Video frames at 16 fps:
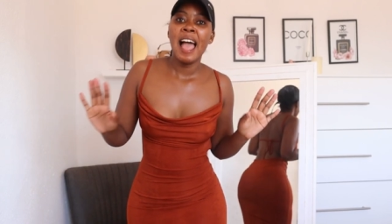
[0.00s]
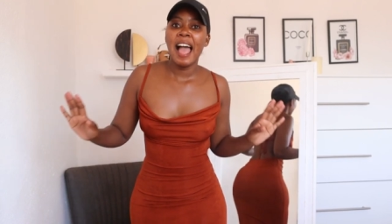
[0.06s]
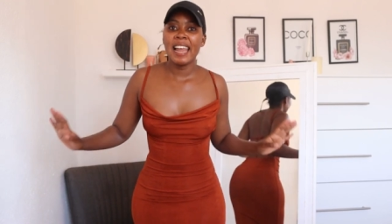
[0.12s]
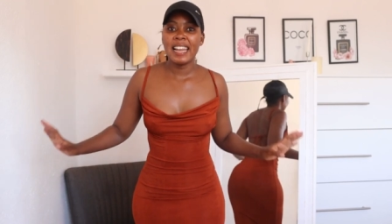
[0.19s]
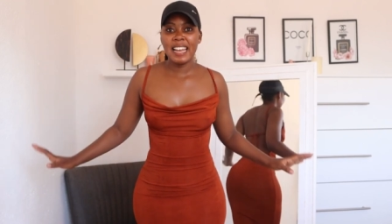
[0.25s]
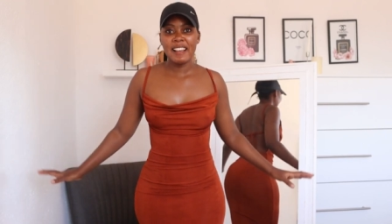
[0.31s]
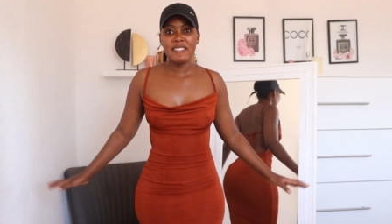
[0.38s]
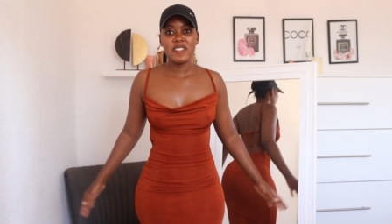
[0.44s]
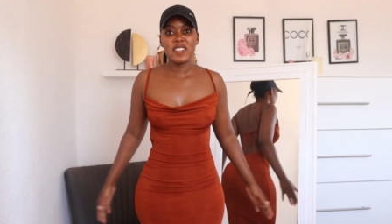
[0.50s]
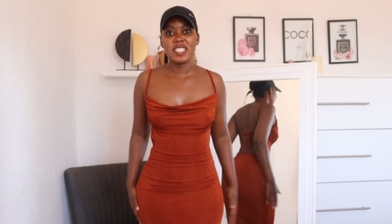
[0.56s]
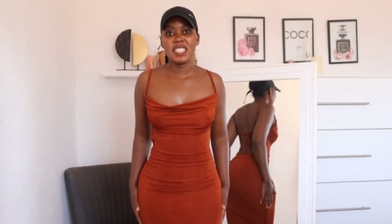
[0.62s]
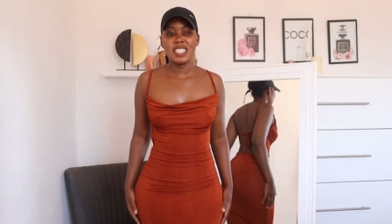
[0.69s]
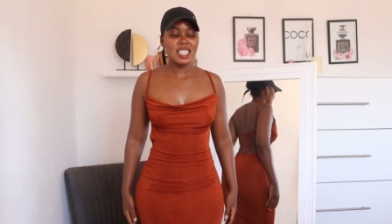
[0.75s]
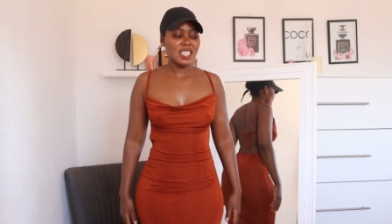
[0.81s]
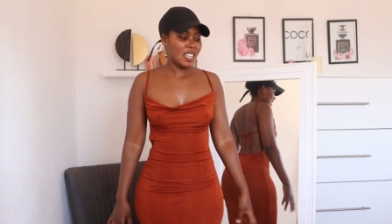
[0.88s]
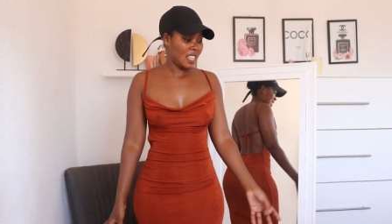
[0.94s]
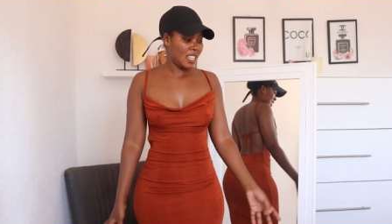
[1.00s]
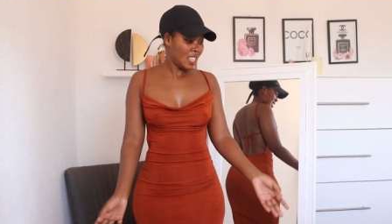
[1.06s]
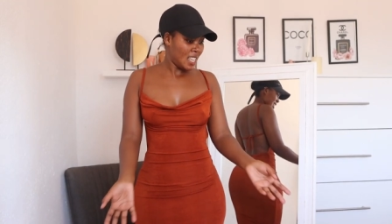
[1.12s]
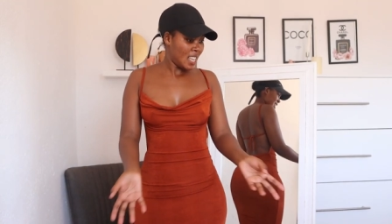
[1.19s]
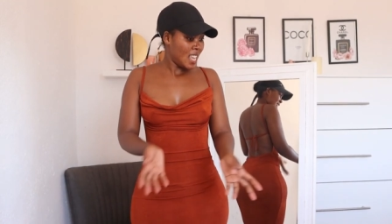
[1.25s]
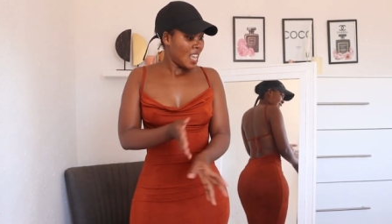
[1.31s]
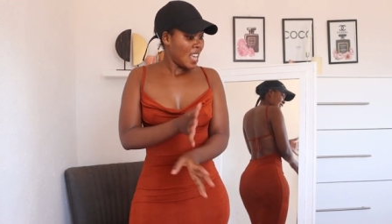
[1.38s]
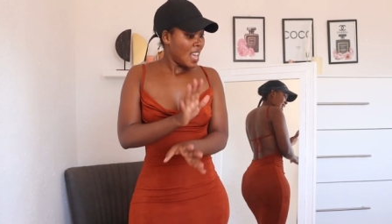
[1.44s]
I love it.
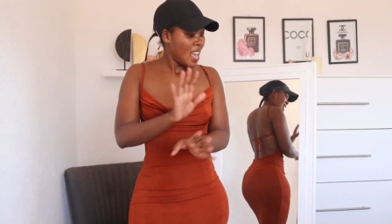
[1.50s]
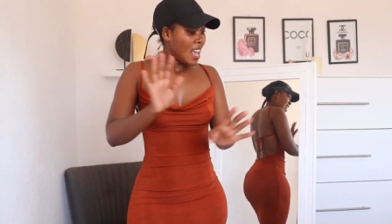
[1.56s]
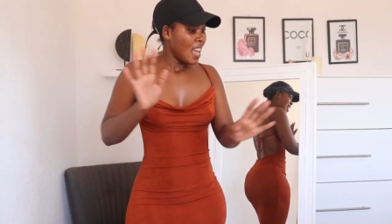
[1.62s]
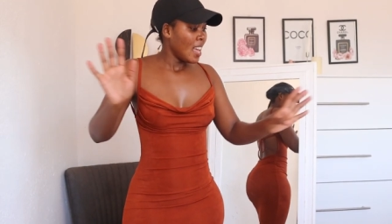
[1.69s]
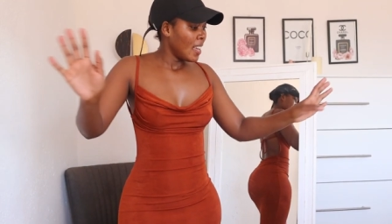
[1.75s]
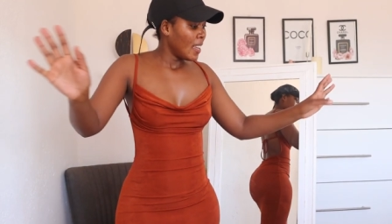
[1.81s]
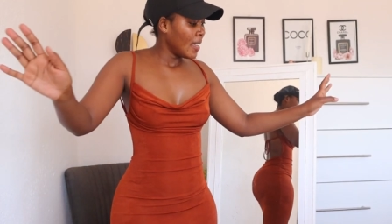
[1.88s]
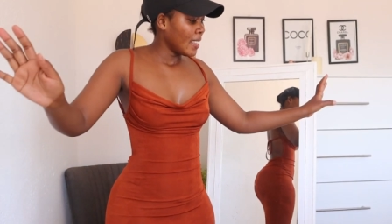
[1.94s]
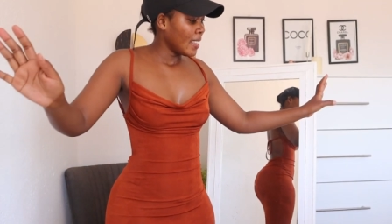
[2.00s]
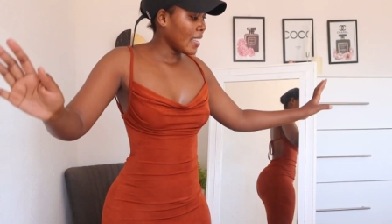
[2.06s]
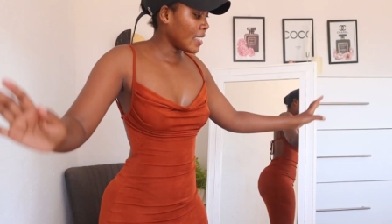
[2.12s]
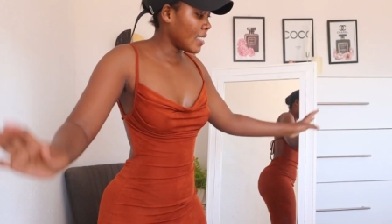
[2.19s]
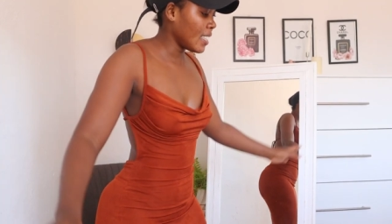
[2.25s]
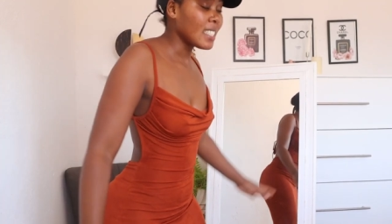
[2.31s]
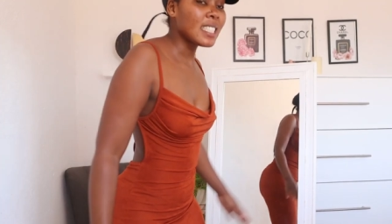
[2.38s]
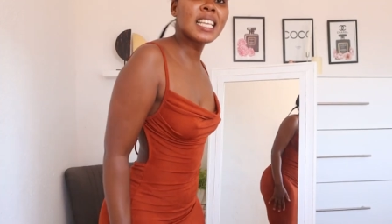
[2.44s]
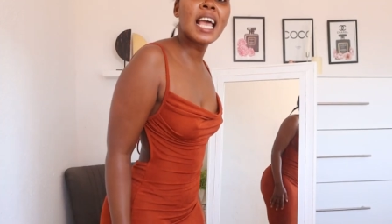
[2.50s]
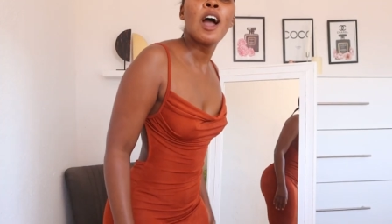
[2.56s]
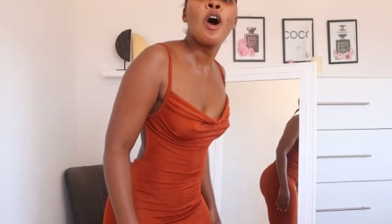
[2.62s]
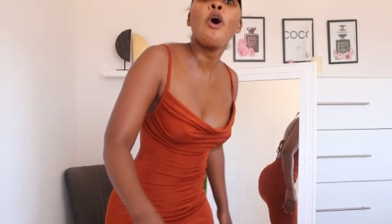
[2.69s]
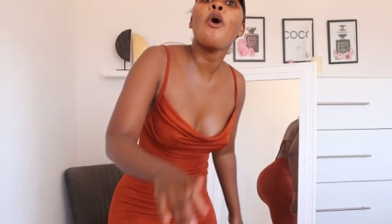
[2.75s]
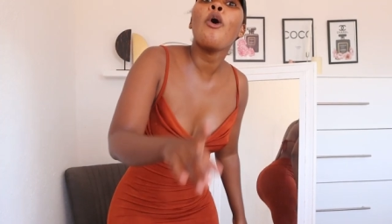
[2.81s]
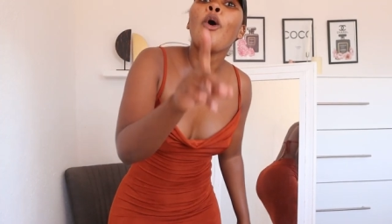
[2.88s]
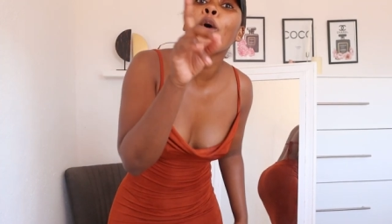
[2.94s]
That's it.
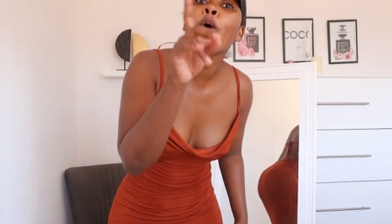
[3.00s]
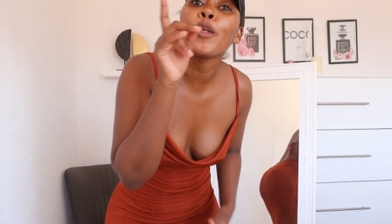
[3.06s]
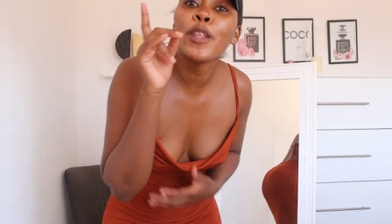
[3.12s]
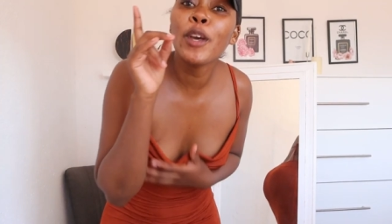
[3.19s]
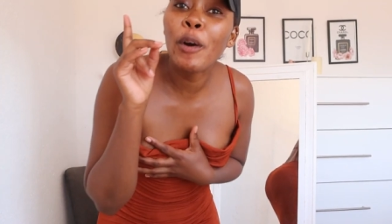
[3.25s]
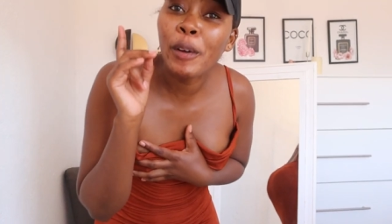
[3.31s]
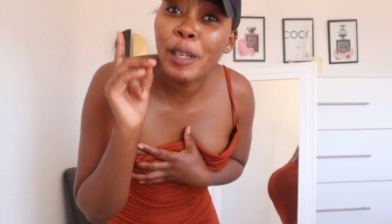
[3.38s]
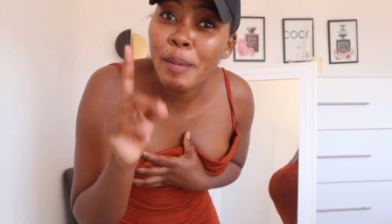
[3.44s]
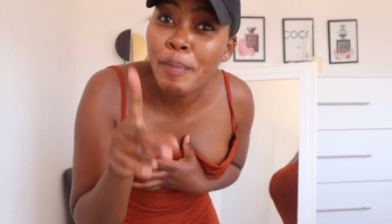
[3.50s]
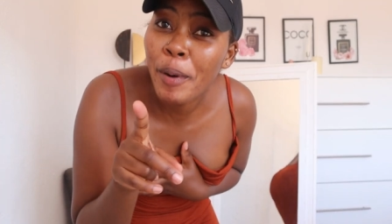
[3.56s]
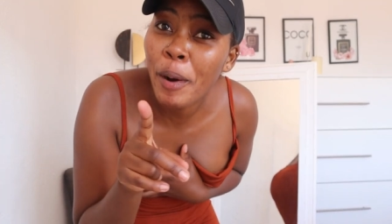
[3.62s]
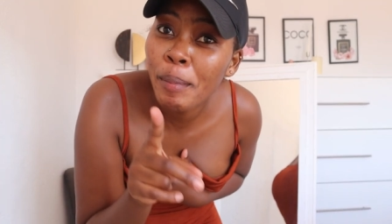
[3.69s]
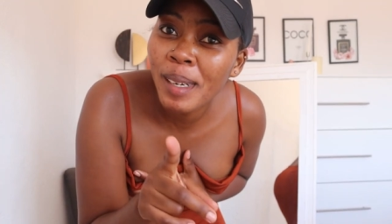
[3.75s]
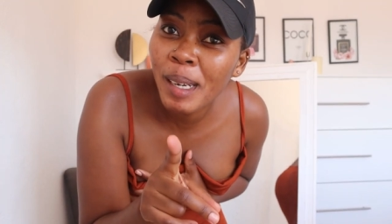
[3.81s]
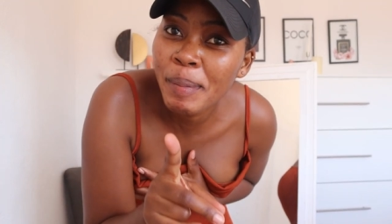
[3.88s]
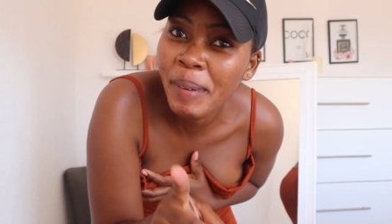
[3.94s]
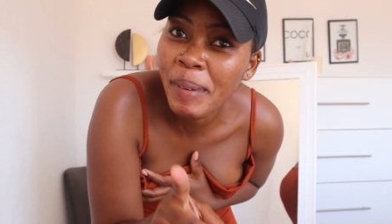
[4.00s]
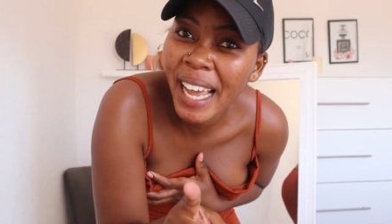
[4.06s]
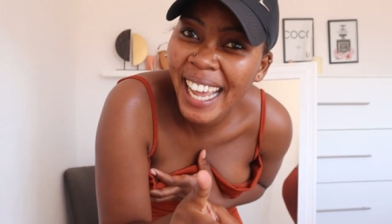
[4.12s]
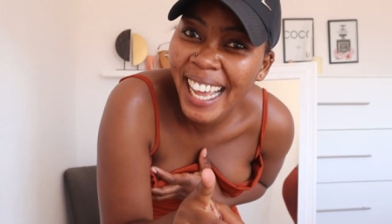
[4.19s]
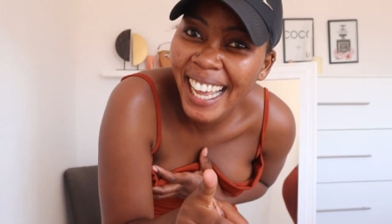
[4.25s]
Oh, the only problem